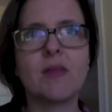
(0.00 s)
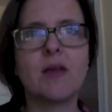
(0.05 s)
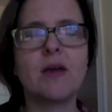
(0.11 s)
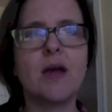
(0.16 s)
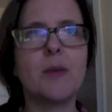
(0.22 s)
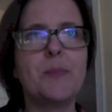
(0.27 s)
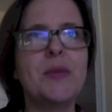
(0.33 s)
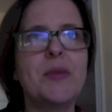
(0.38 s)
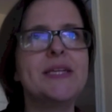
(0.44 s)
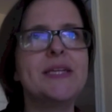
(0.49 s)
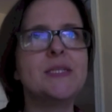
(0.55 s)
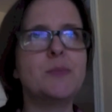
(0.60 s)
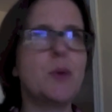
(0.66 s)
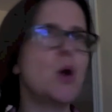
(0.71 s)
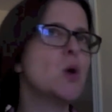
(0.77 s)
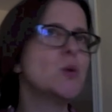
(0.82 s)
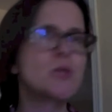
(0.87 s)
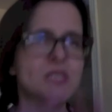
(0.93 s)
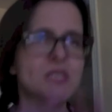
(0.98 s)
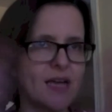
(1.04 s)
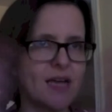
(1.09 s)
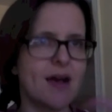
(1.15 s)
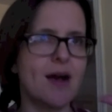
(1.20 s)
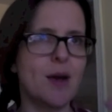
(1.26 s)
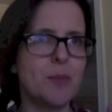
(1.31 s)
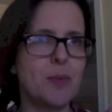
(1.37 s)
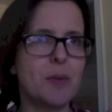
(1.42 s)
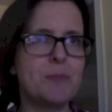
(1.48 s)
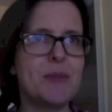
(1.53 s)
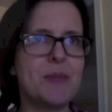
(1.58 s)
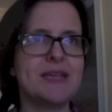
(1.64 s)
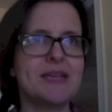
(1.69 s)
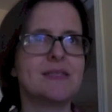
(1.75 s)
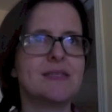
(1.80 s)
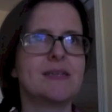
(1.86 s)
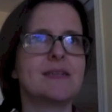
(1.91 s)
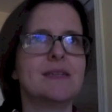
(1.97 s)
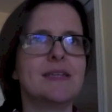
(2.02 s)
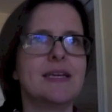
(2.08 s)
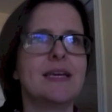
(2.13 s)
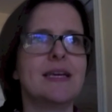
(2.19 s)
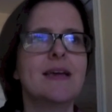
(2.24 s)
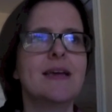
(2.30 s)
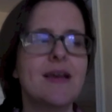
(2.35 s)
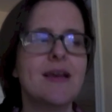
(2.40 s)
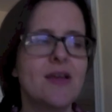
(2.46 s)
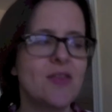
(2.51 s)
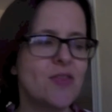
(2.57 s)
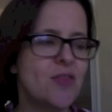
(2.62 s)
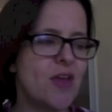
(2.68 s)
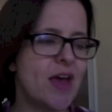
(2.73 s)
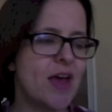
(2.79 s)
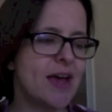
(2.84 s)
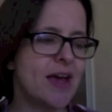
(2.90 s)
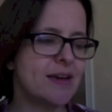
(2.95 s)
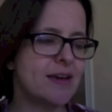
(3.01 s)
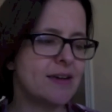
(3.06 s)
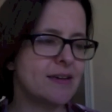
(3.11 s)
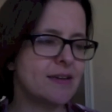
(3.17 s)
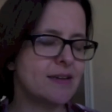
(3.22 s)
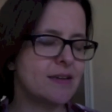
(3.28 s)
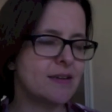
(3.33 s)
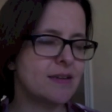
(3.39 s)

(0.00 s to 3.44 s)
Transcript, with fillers: a pinned post up basically that